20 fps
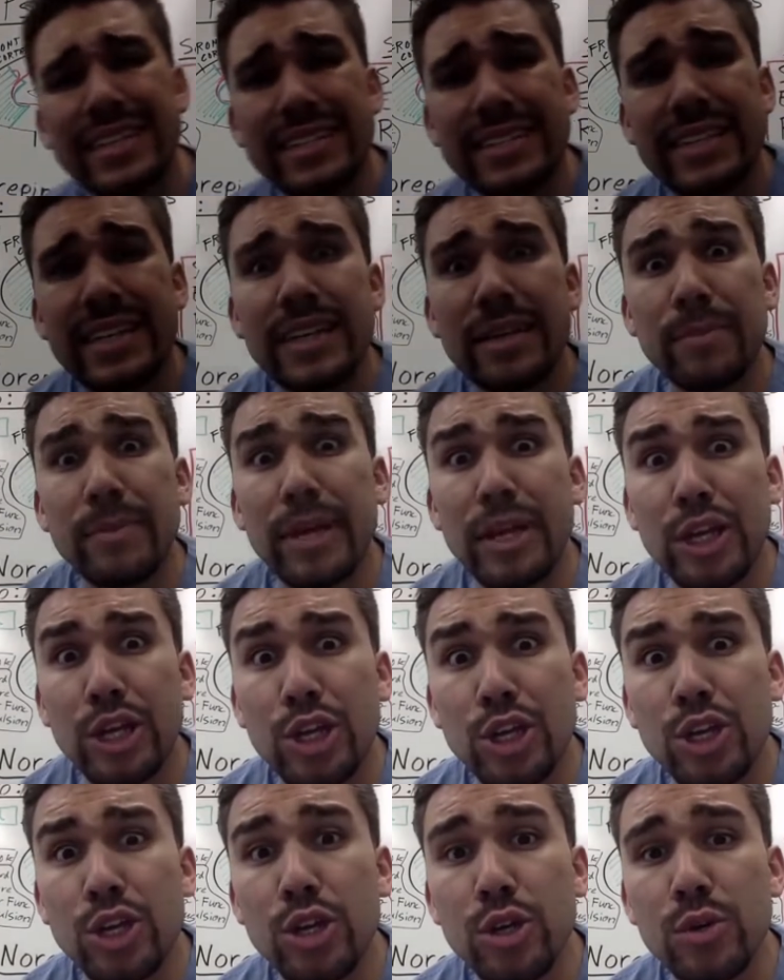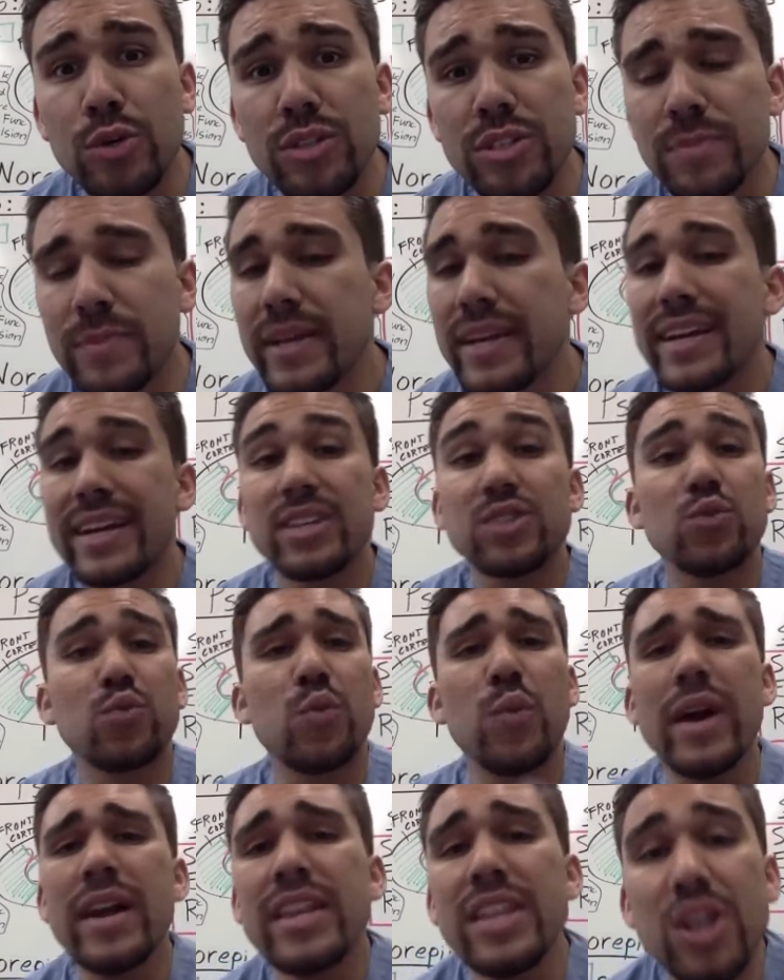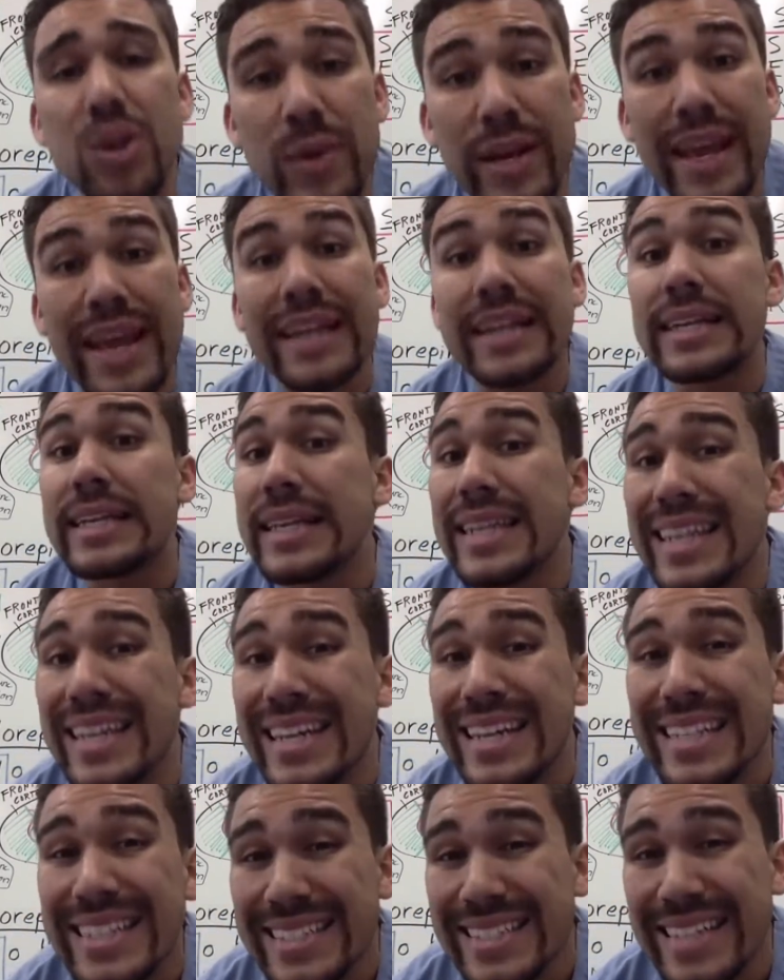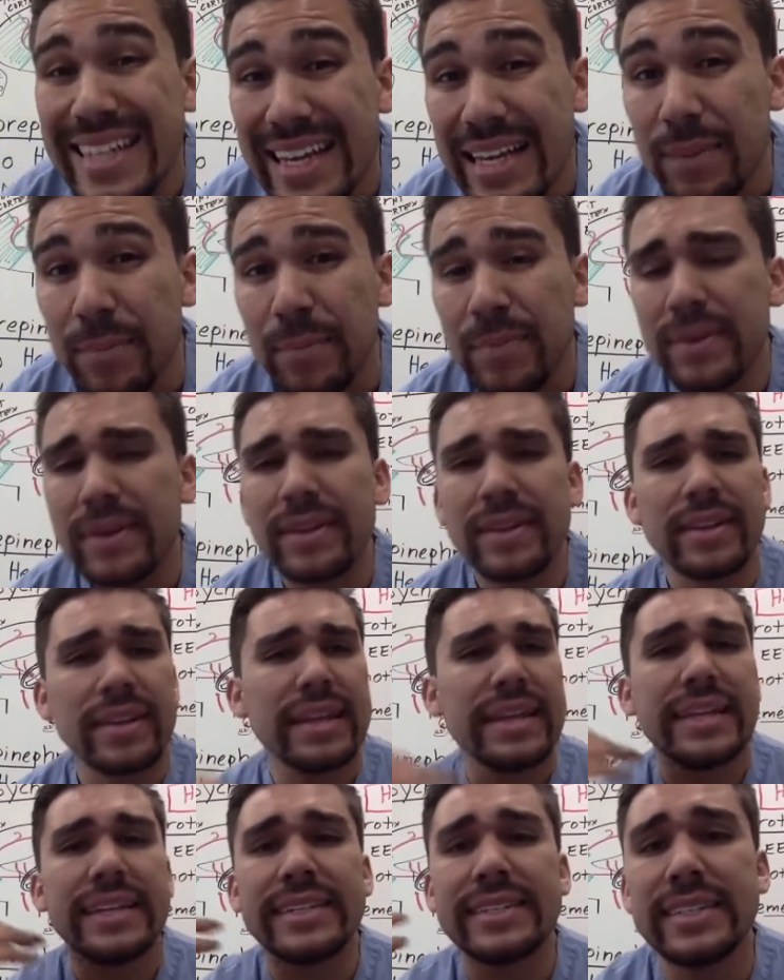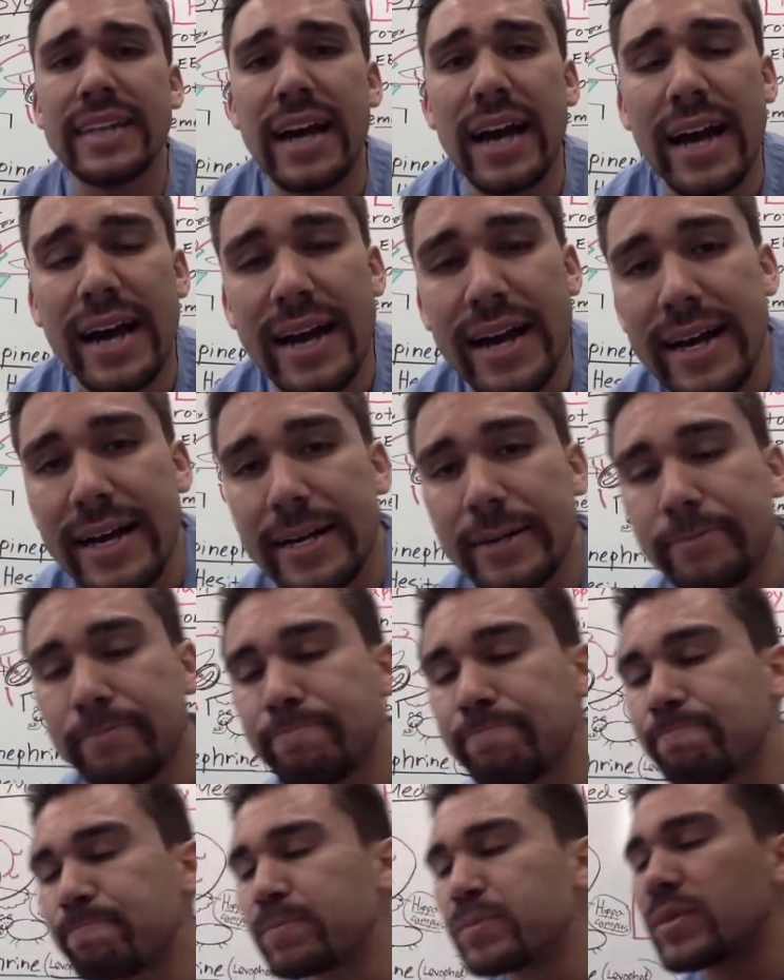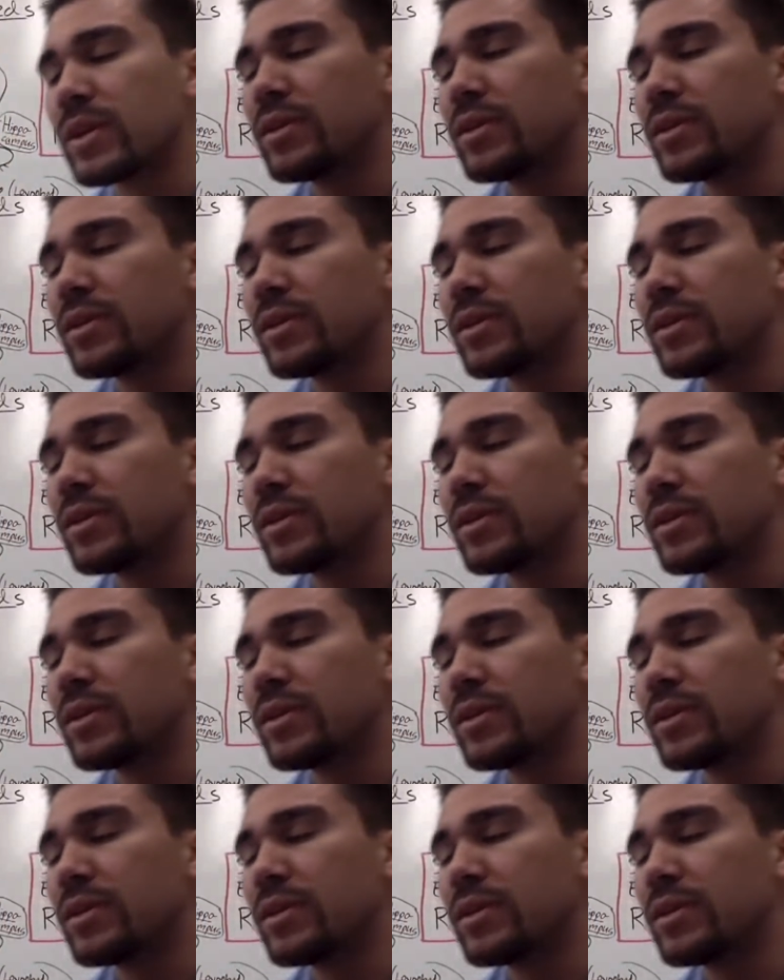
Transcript: is going to be huge because when you get knee deep in, SSRIs,